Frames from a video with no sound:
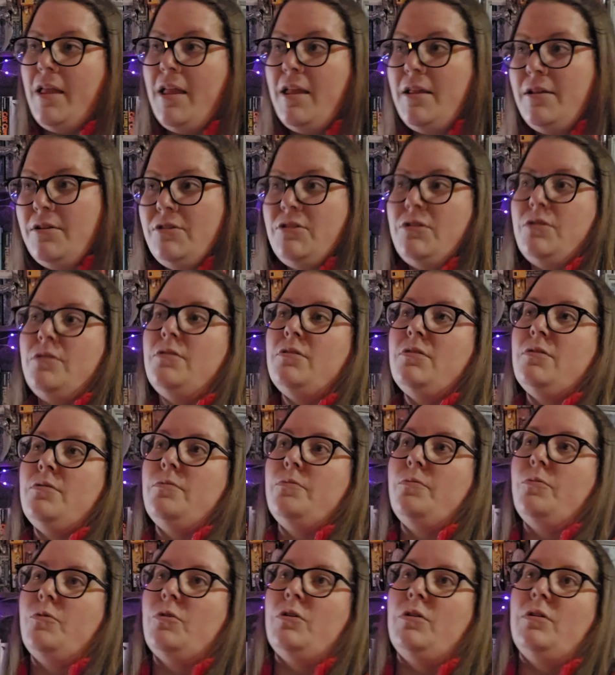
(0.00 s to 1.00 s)
into the
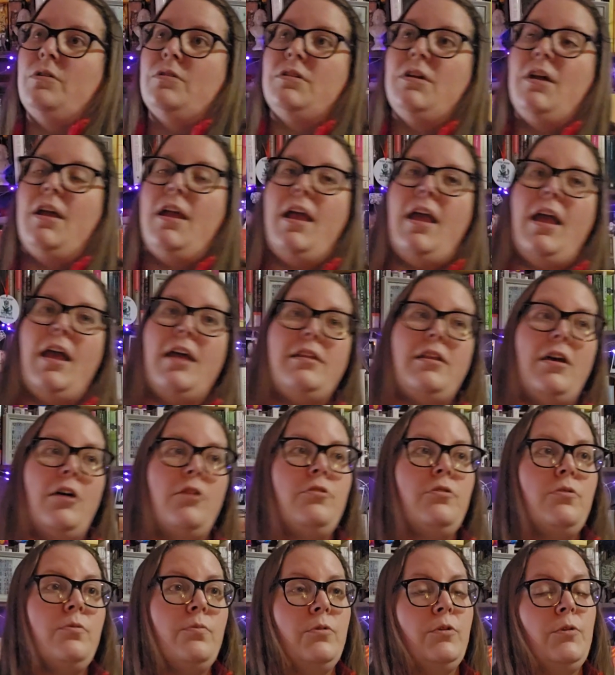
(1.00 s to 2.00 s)
world and
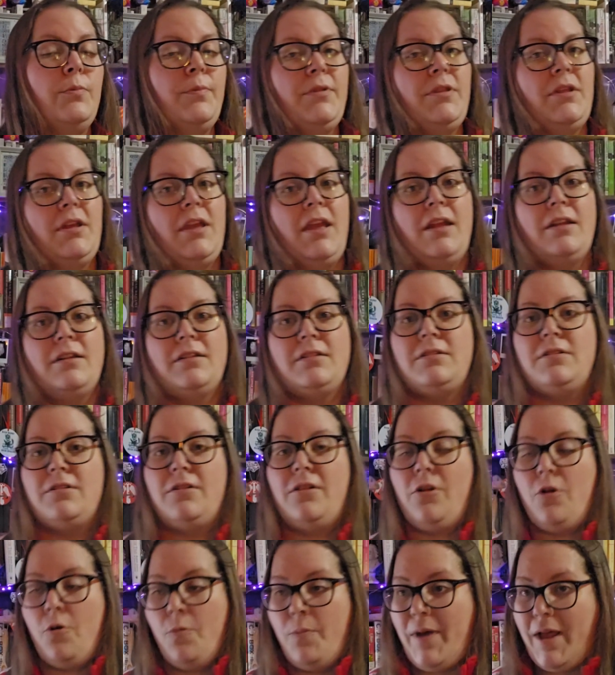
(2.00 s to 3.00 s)
out of the world, but they can't
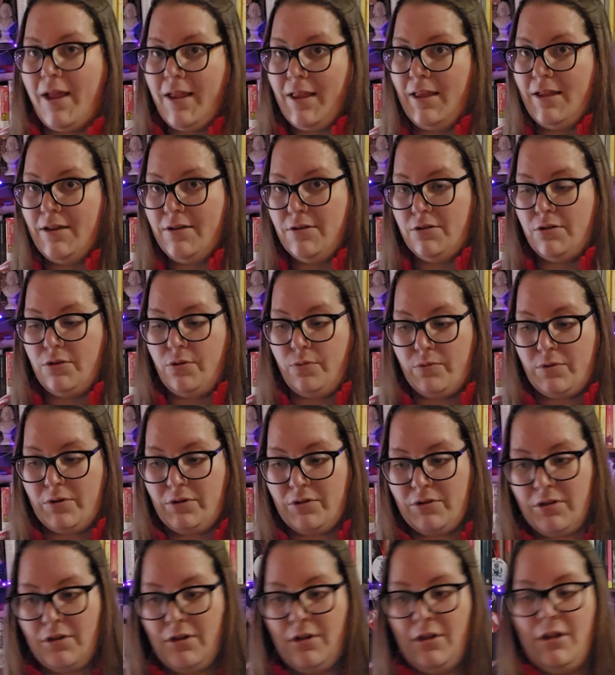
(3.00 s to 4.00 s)
necessarily go back into the
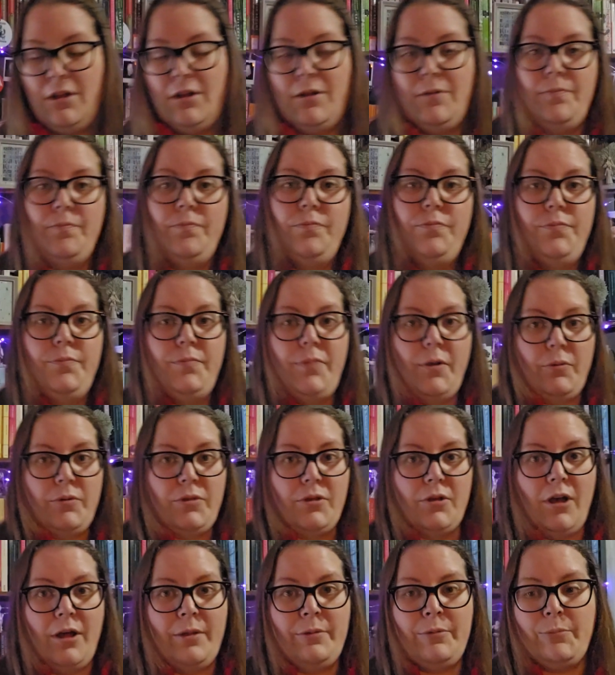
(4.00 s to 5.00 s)
world. But with
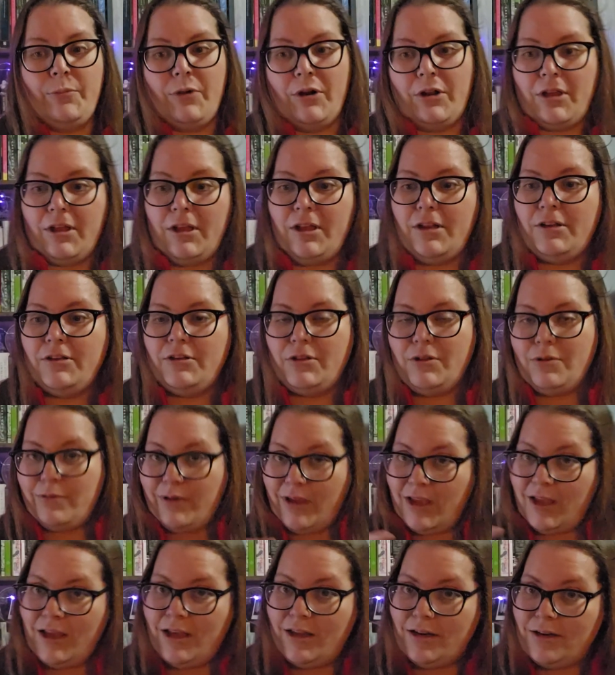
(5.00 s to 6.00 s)
the goblin market, you
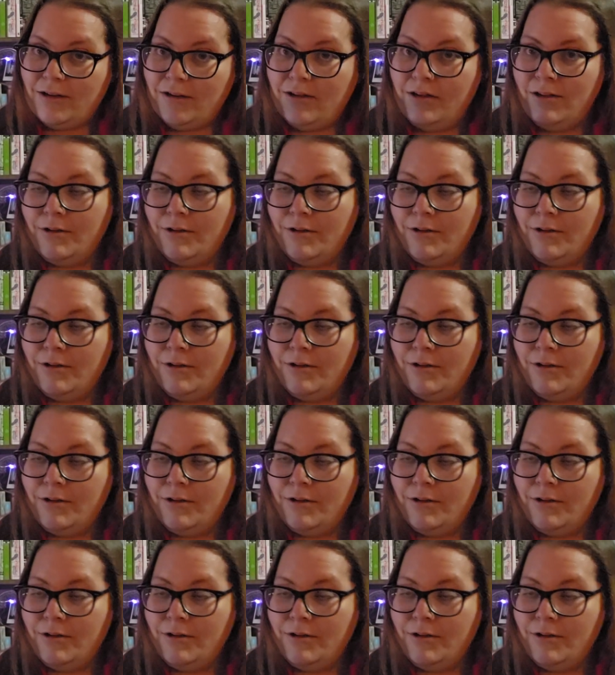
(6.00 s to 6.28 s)
can.